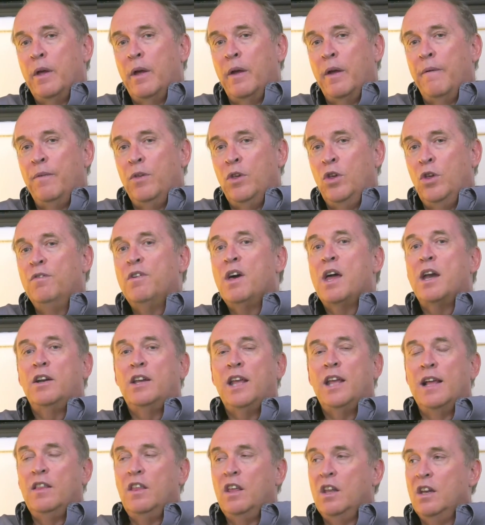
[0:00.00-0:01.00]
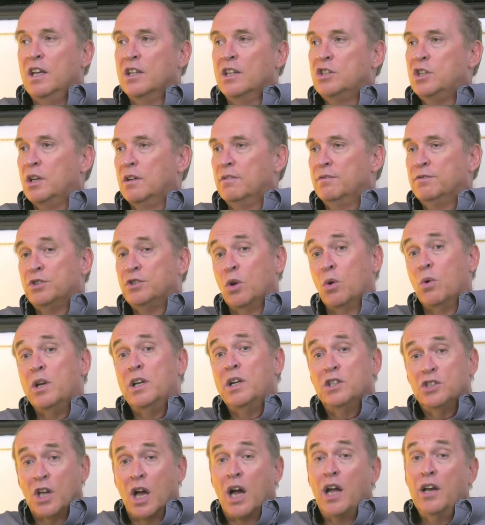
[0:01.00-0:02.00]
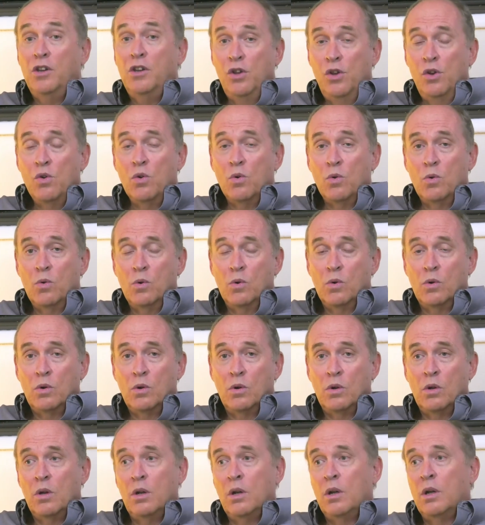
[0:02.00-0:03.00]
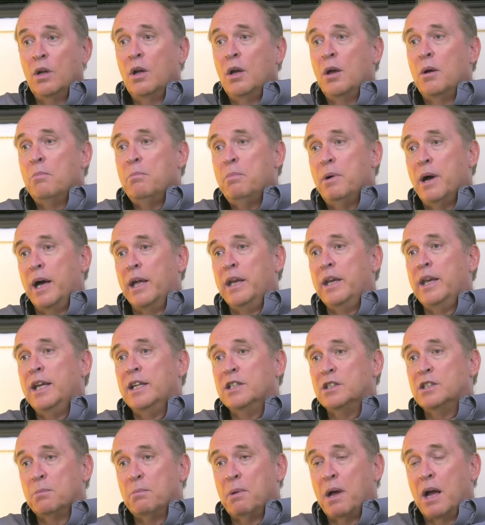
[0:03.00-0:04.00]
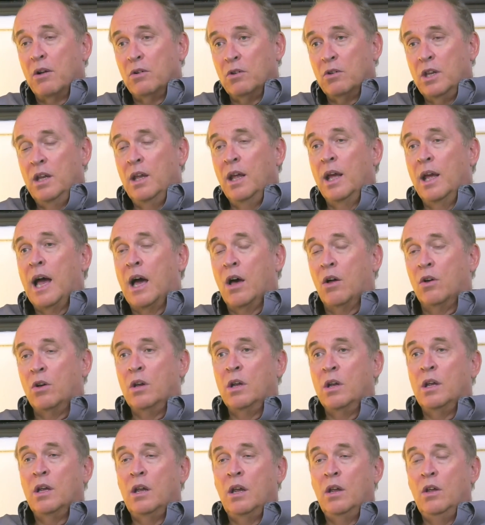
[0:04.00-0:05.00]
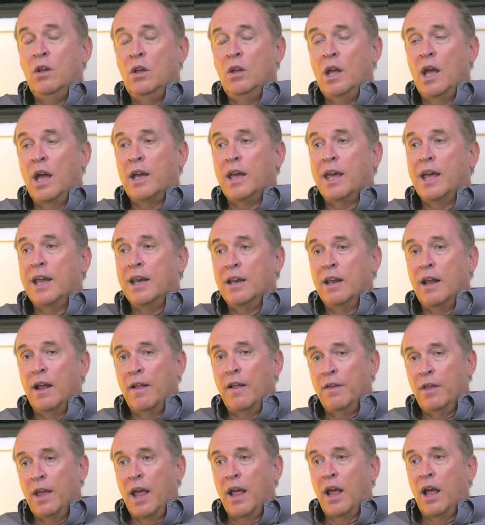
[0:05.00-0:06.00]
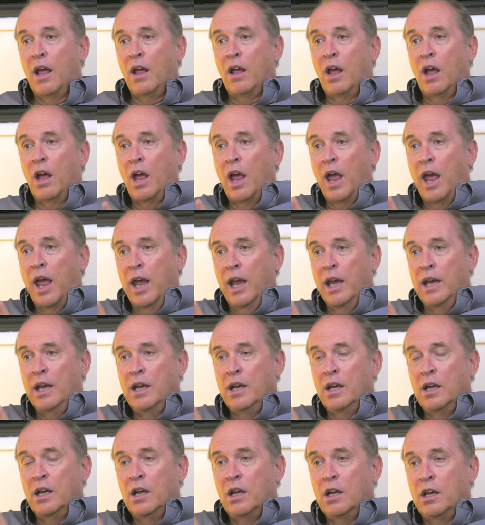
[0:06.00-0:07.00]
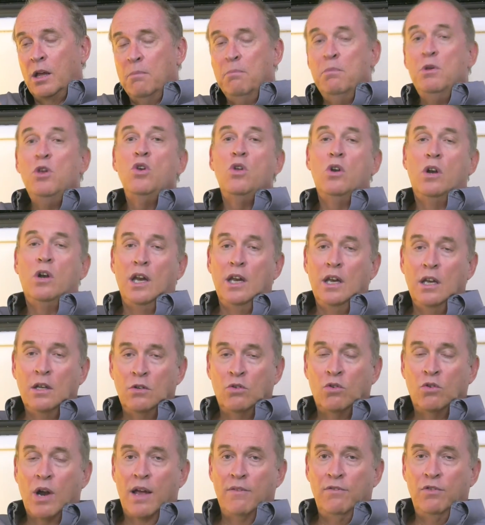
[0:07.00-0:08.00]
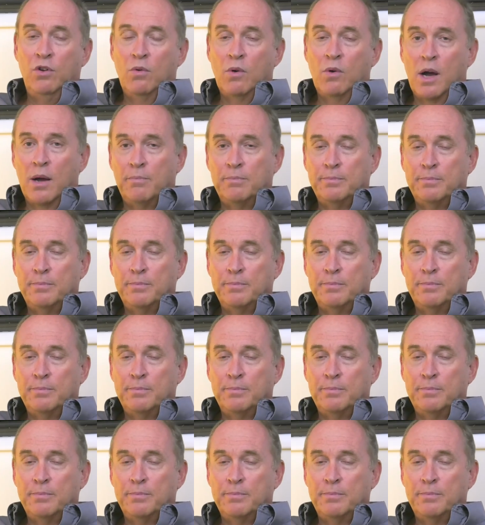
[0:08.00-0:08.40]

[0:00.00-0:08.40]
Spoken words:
You've got to take the initiative, so it is on you, but it's about how to get a community to drive you up.